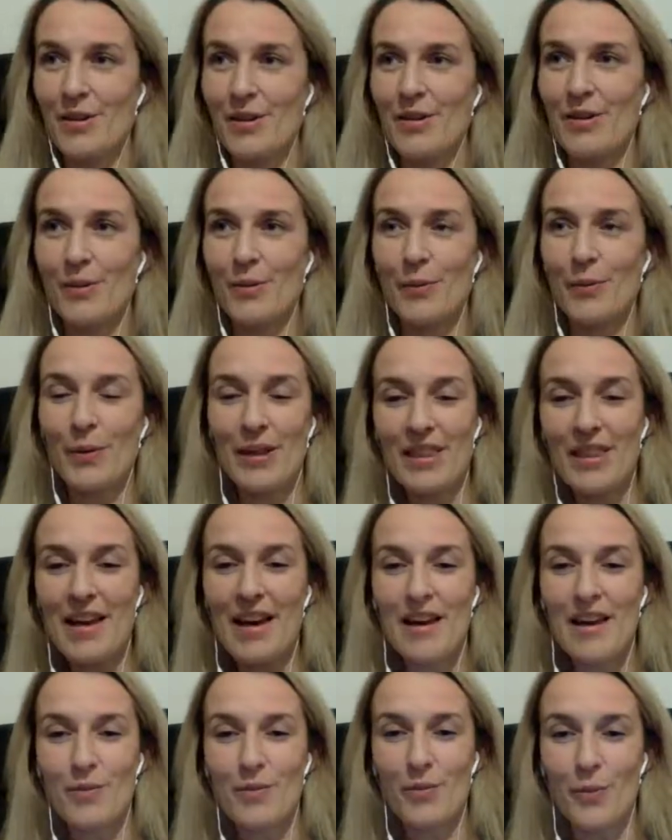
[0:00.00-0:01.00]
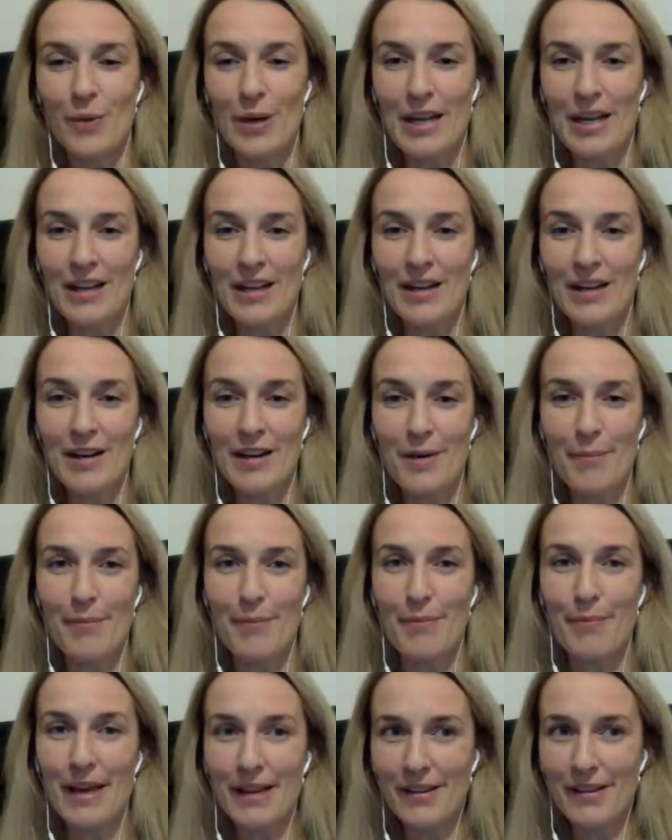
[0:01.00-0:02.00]
can win that winged
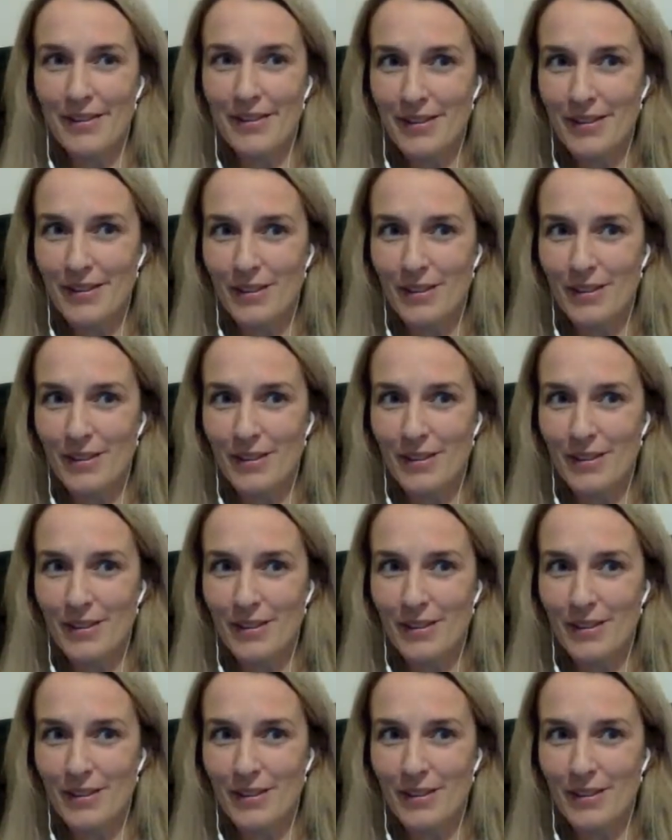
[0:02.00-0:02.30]
belt,